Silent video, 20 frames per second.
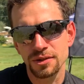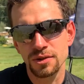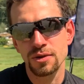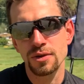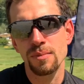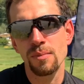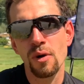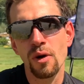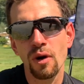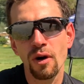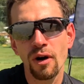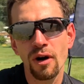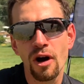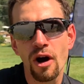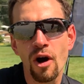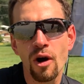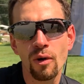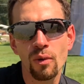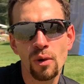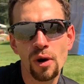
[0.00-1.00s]
to a more
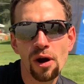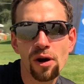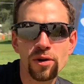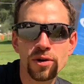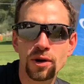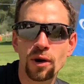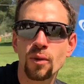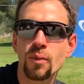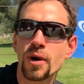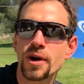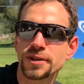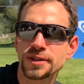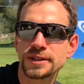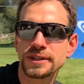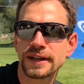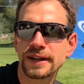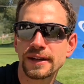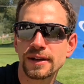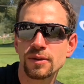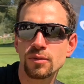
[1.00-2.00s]
all-round or
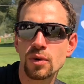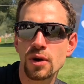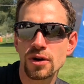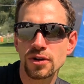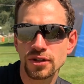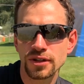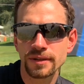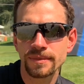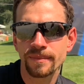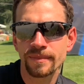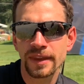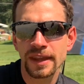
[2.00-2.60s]
versatile version,